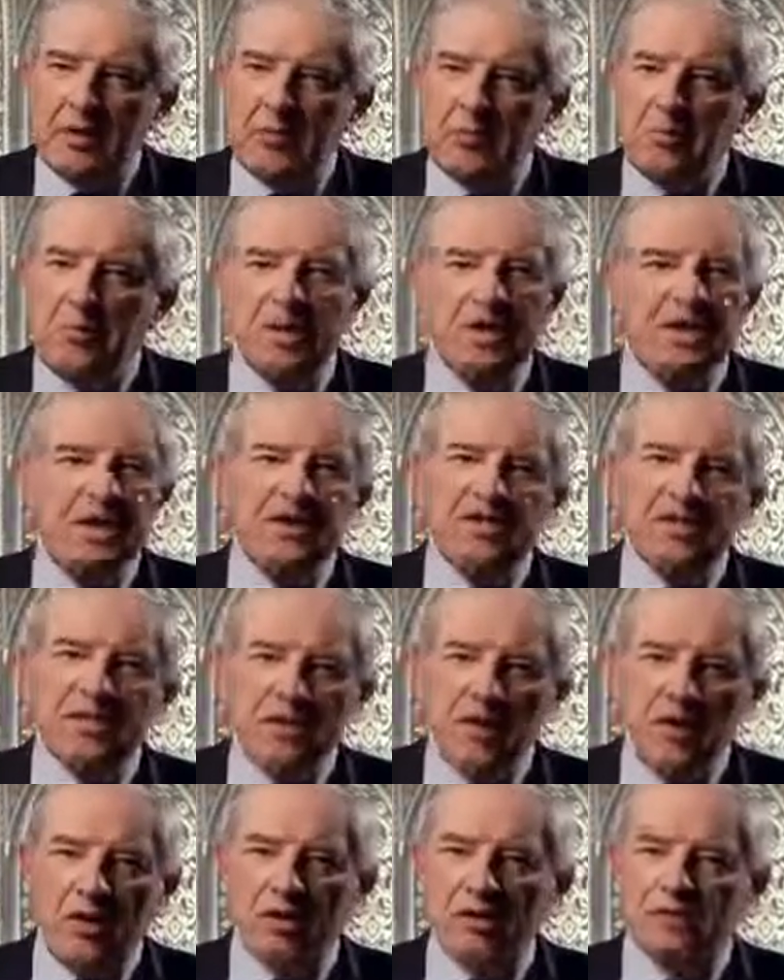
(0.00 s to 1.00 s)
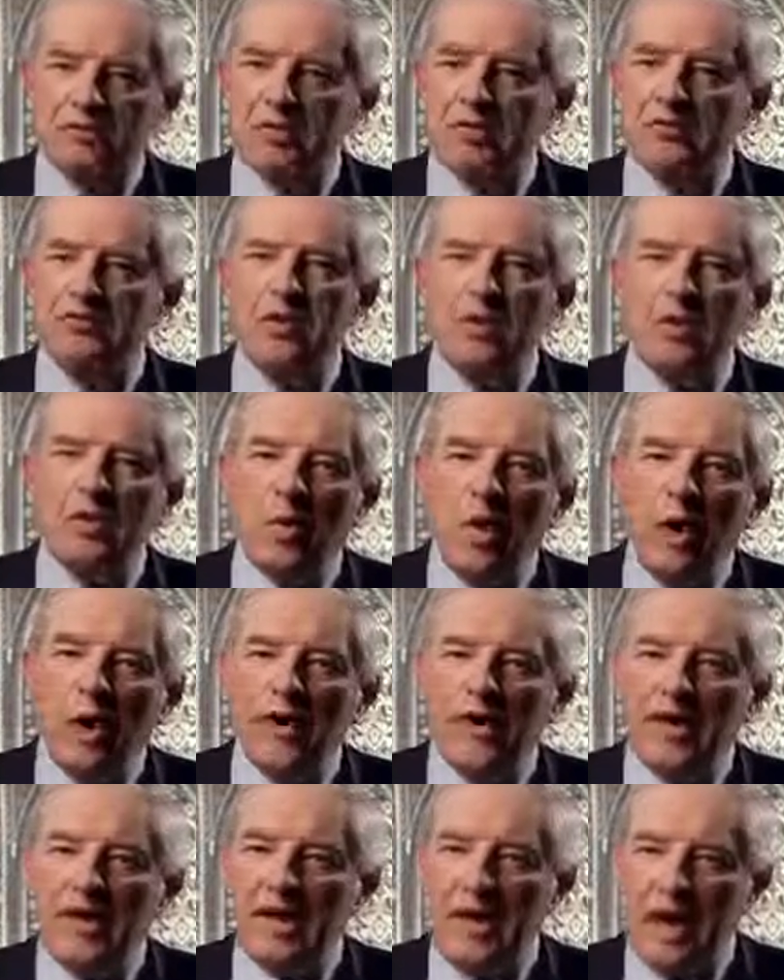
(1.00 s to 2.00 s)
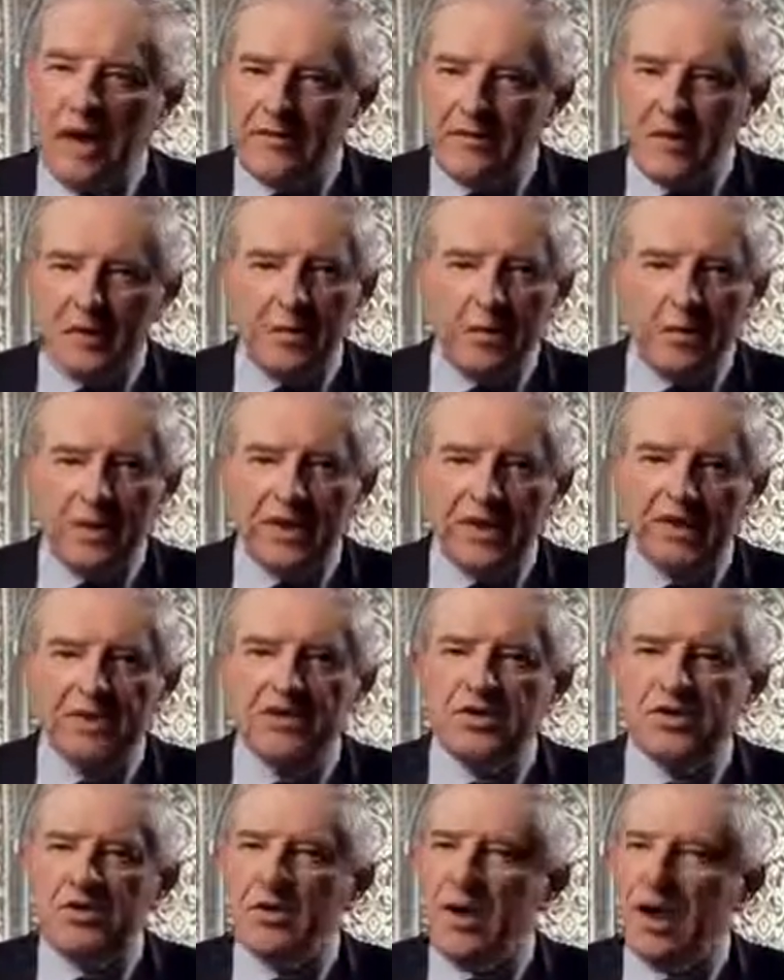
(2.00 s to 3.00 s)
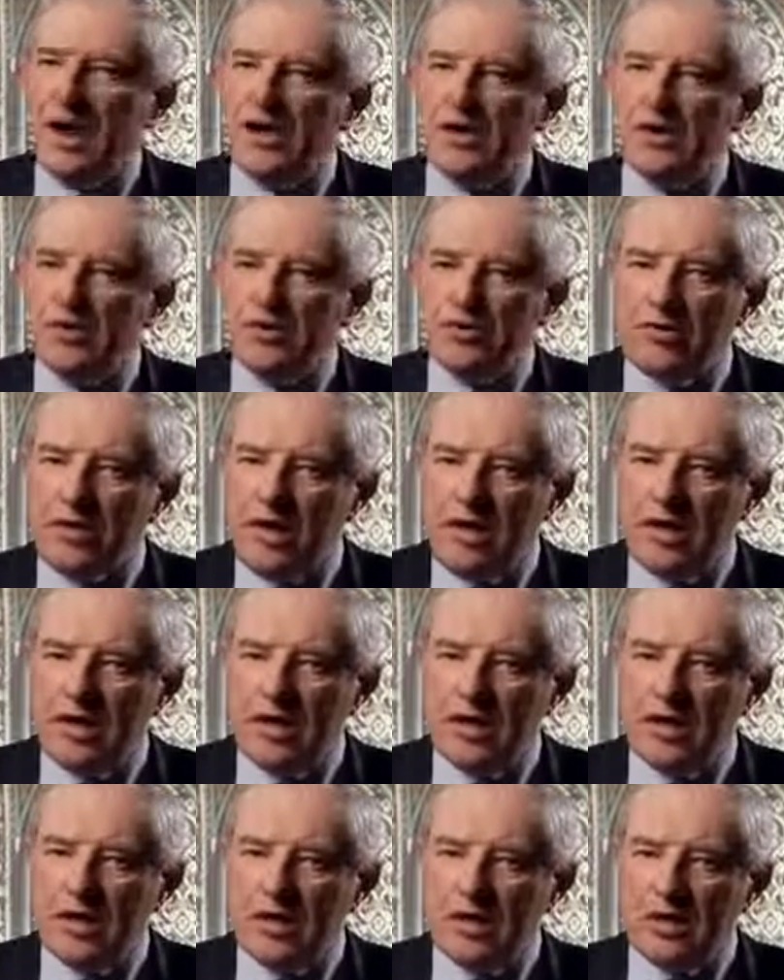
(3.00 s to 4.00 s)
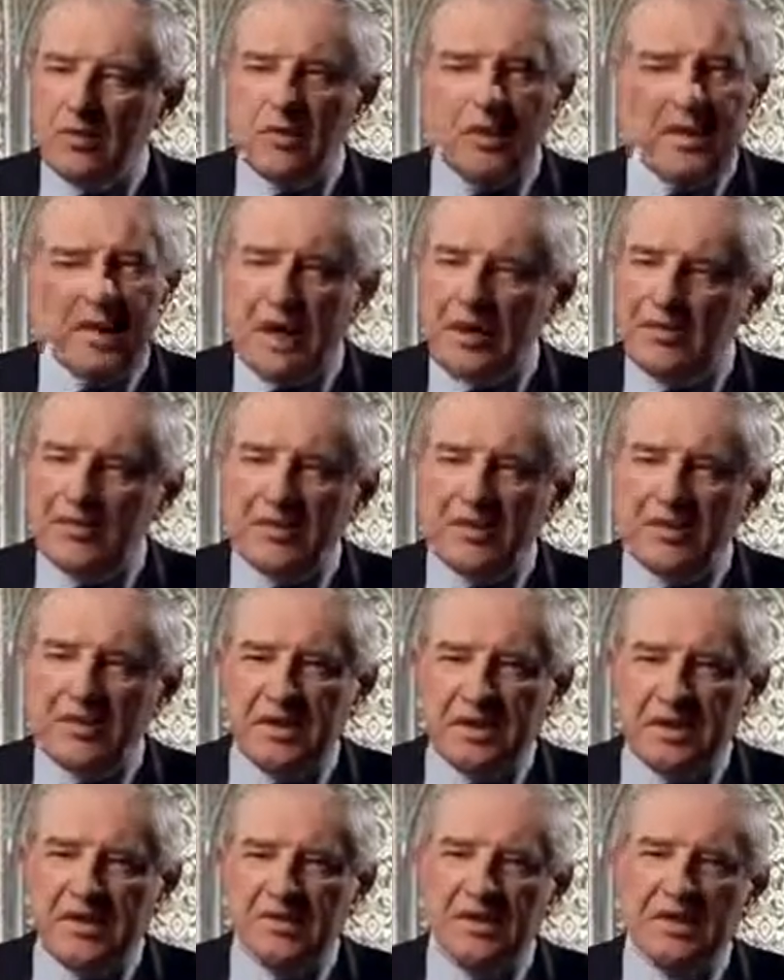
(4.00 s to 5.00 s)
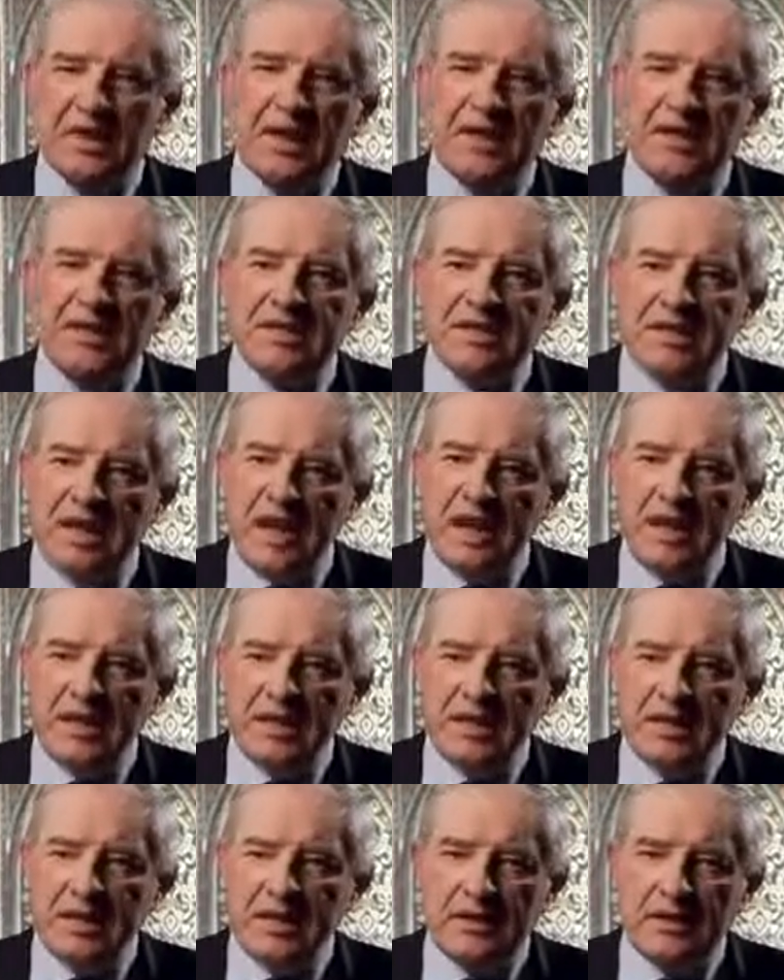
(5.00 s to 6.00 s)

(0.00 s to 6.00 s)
but it's not requiring everybody to agree with everything that I say.